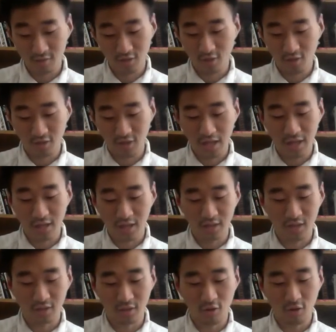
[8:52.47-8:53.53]
yeah I, I
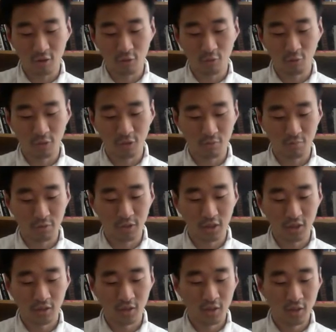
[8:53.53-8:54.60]
think the article was
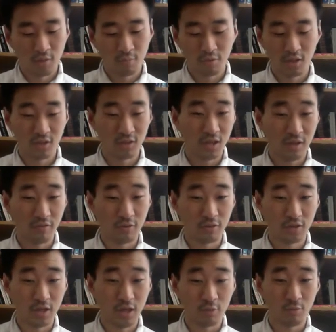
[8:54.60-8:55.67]
pretty pretty insightful
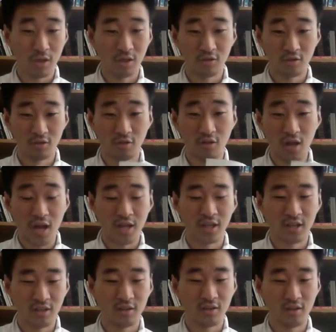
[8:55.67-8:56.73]
in a lot of ways. There's a
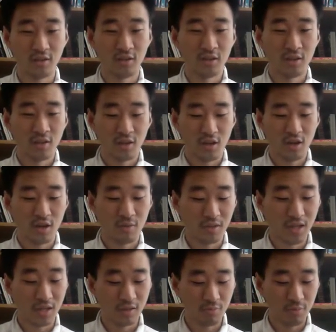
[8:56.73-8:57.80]
lot here, um,
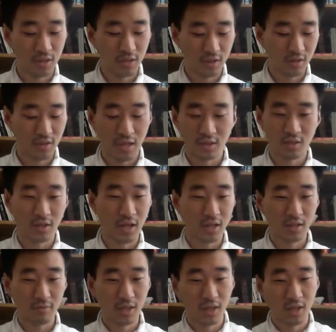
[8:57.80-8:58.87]
and that's been that's
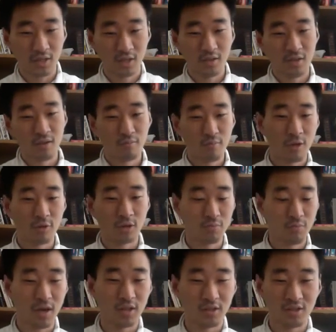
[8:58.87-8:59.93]
kind of I guess my
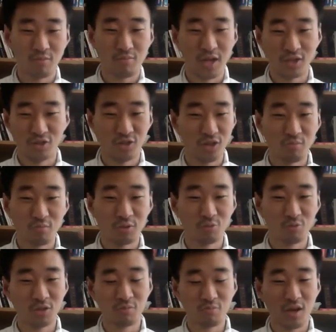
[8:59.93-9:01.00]
response, my
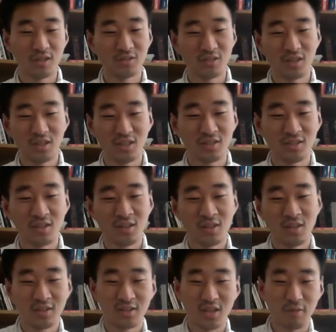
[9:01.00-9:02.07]
jumbled response to this
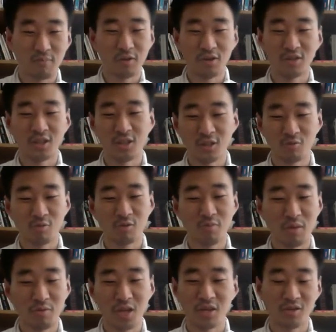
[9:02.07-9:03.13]
not very intelligible.
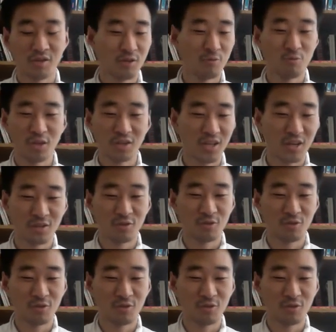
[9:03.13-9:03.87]
Maybe I should have written out a